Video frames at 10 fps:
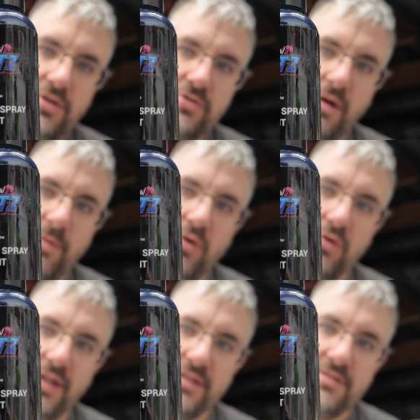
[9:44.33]
Tropical
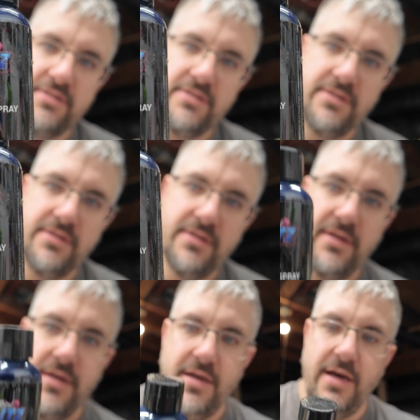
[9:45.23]
Glitz.
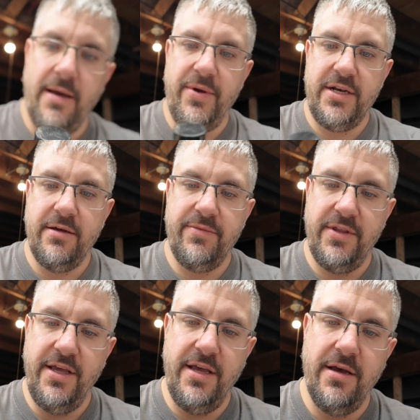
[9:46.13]
I picked up
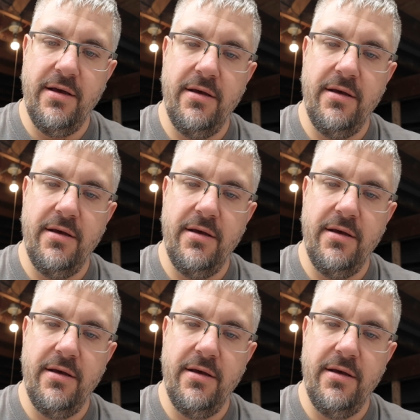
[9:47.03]
the